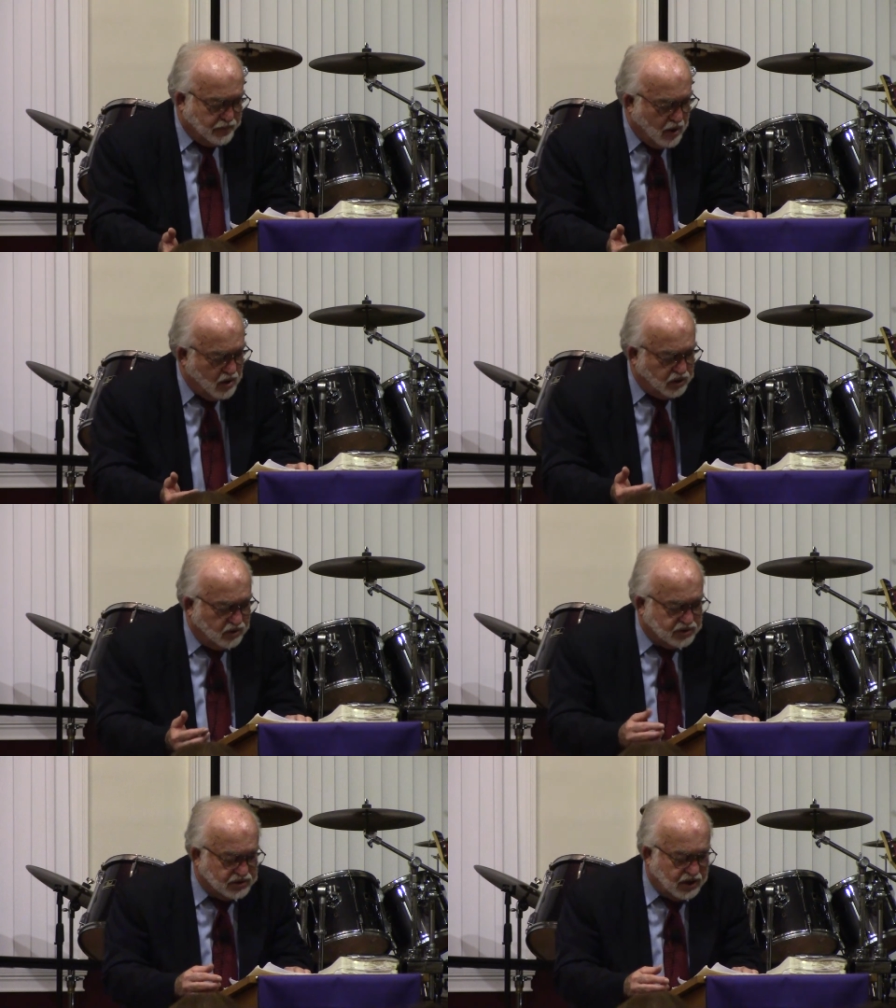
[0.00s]
Paul
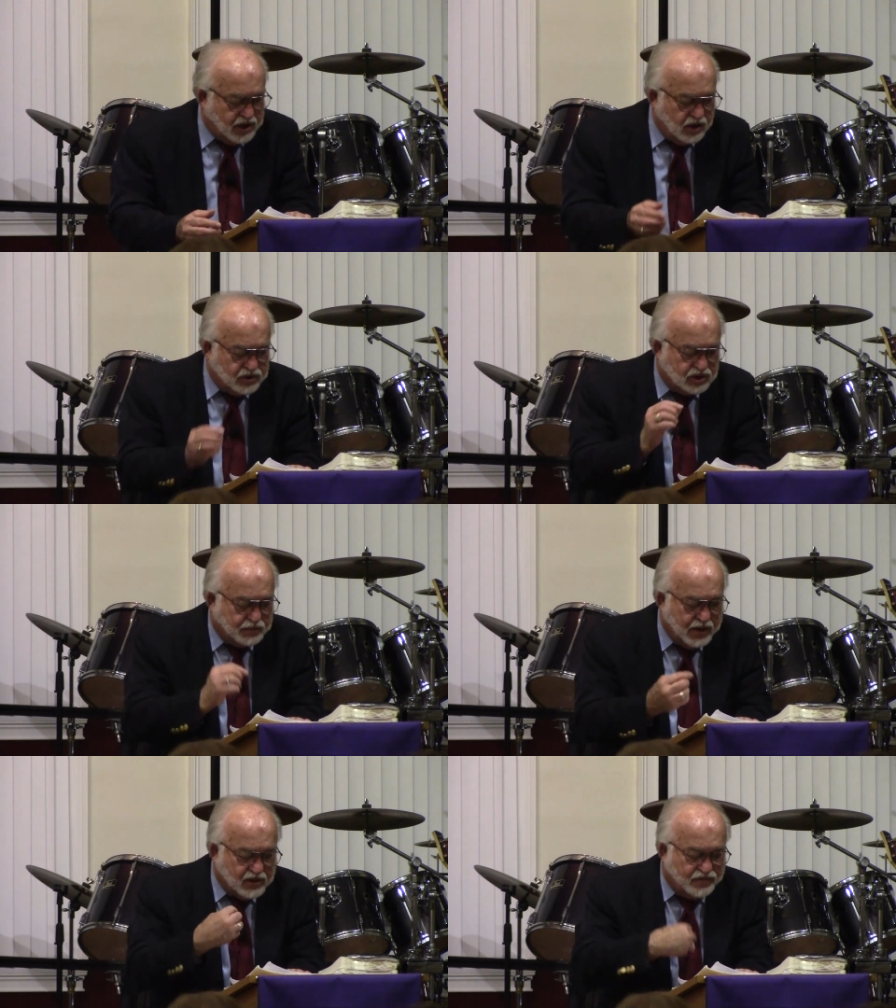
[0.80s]
uses it here to
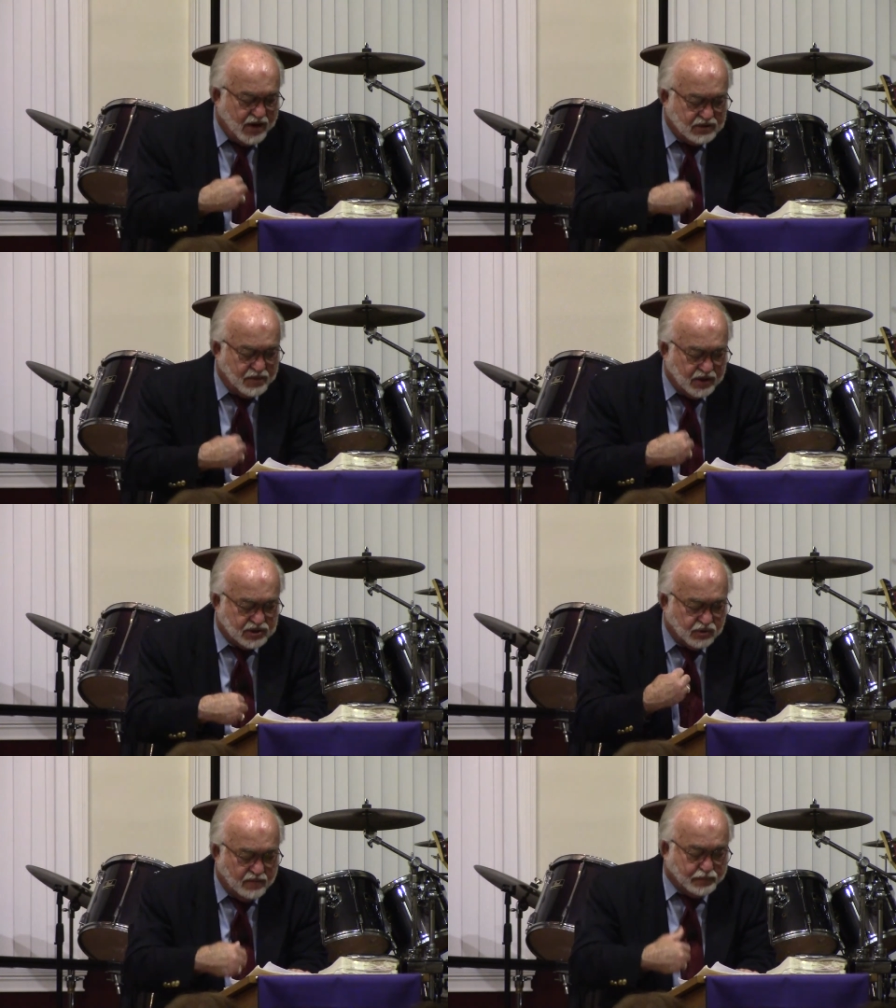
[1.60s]
speak of his
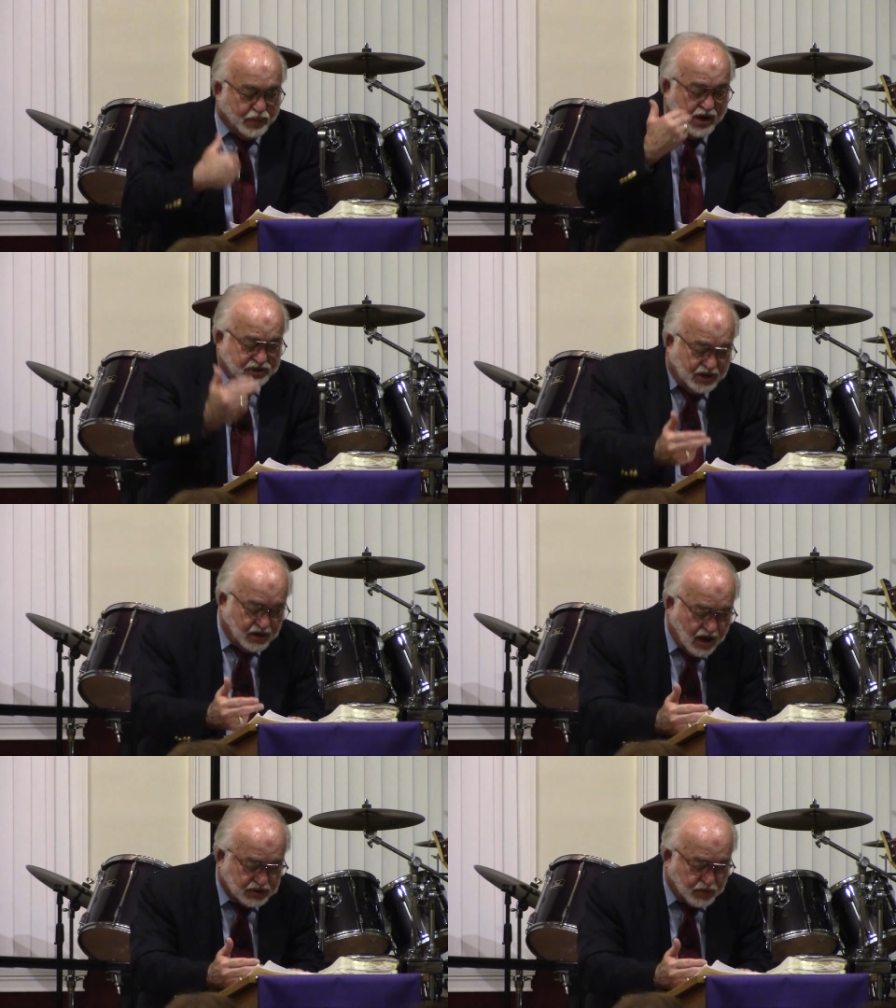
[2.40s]
ministry of preaching the
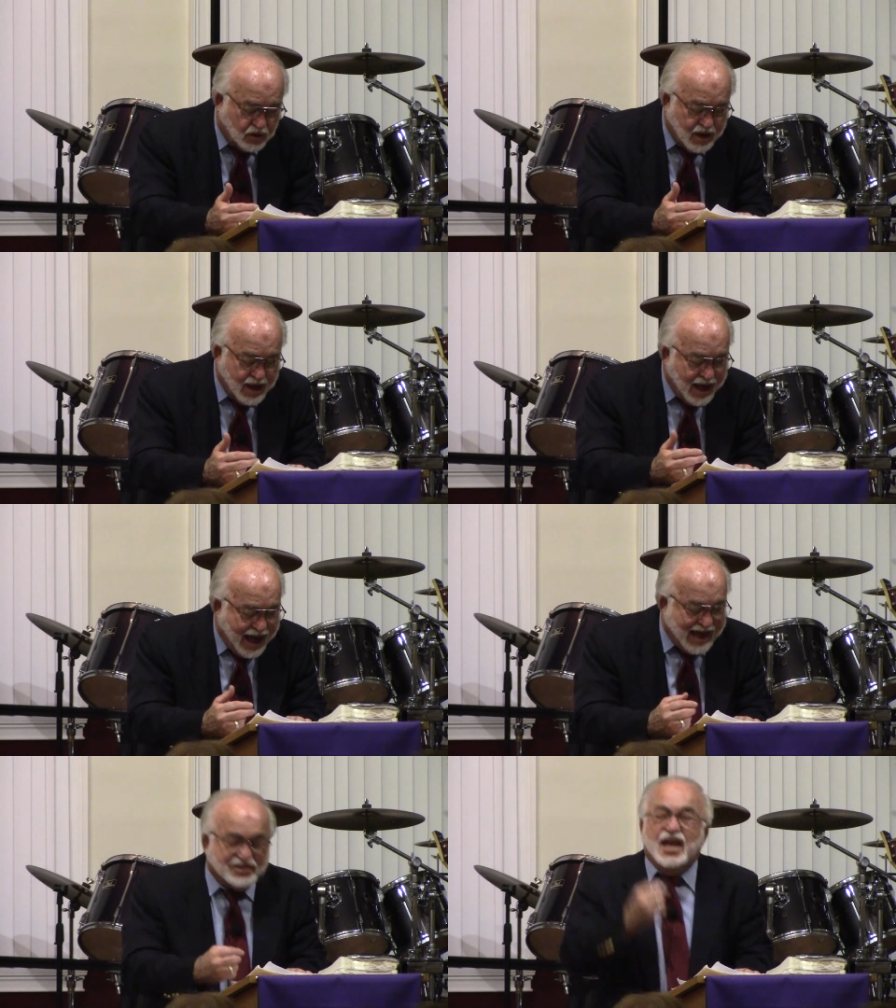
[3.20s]
gospel
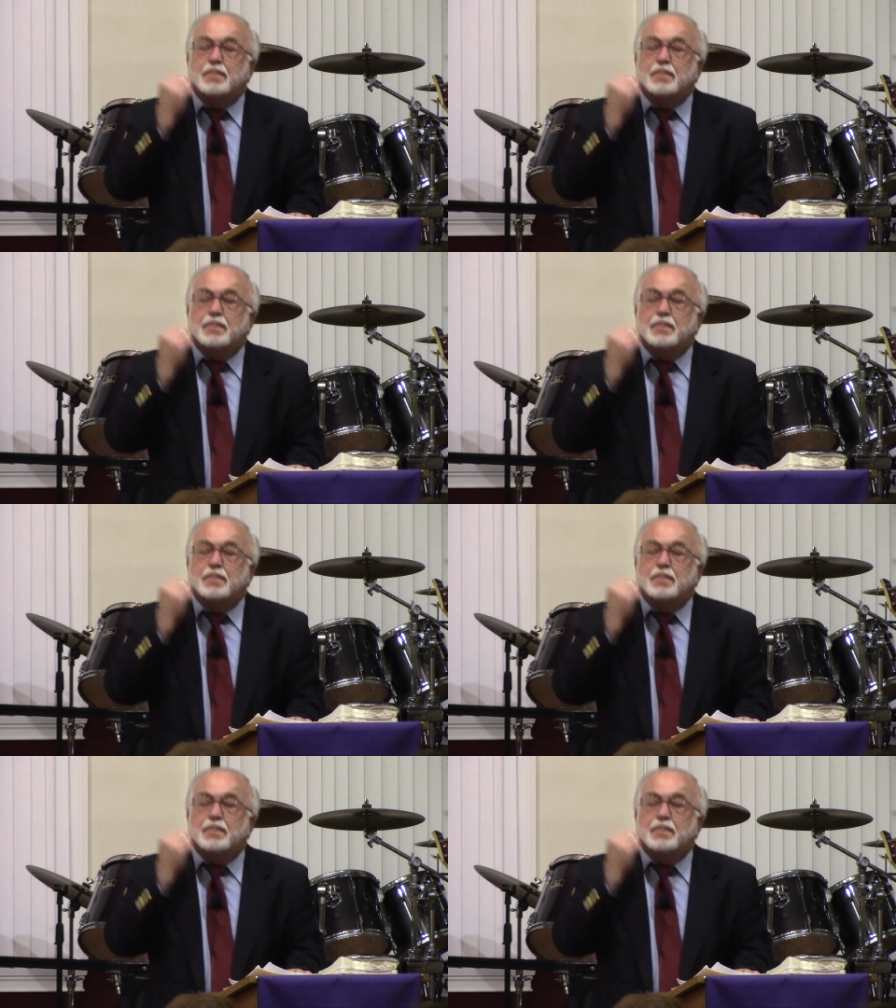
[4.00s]
as